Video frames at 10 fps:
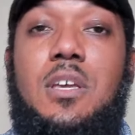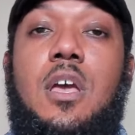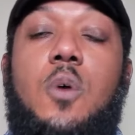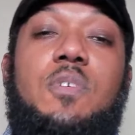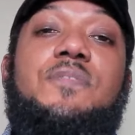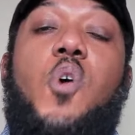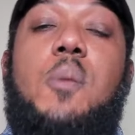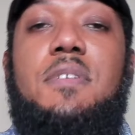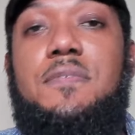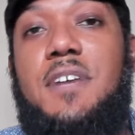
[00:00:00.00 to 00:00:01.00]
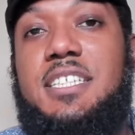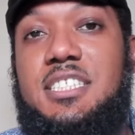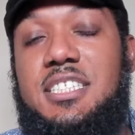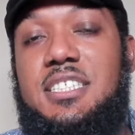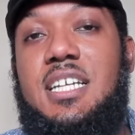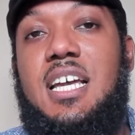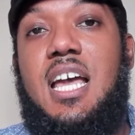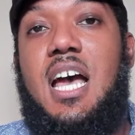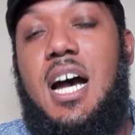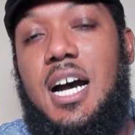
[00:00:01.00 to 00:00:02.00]
When form and function
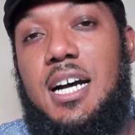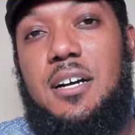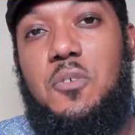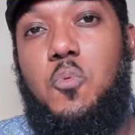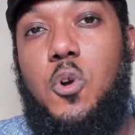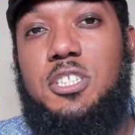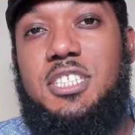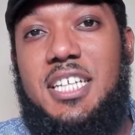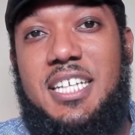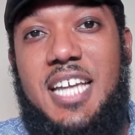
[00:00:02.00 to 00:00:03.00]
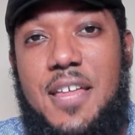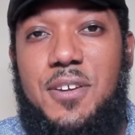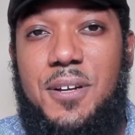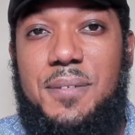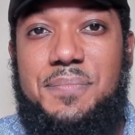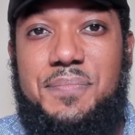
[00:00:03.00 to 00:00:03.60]
work together,